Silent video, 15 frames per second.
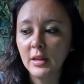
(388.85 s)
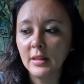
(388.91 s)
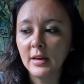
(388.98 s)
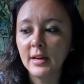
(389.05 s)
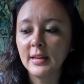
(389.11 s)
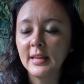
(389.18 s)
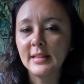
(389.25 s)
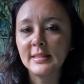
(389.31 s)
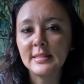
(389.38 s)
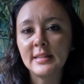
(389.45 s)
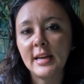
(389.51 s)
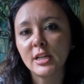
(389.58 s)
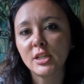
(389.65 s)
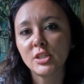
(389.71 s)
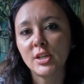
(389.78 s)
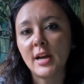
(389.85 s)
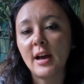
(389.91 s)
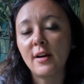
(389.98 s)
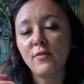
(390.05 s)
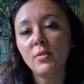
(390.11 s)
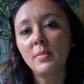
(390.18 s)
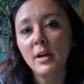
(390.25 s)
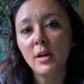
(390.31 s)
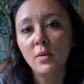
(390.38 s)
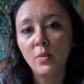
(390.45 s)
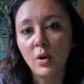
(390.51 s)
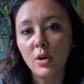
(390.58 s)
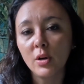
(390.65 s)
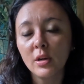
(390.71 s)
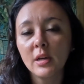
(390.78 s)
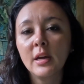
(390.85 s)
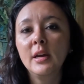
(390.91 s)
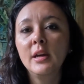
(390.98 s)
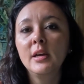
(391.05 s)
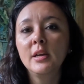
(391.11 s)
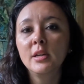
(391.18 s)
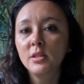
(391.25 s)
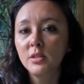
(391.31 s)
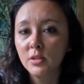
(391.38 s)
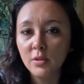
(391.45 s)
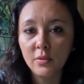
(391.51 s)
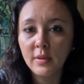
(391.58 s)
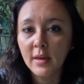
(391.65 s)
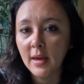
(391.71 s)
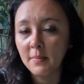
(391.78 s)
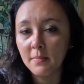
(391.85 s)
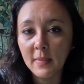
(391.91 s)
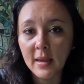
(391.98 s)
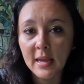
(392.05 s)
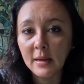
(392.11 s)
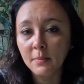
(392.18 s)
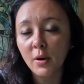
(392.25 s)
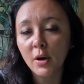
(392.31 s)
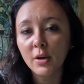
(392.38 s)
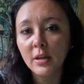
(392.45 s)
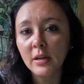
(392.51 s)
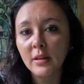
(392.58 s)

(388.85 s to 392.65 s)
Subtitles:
lot, it's an extra half-a-mile walk to that main parking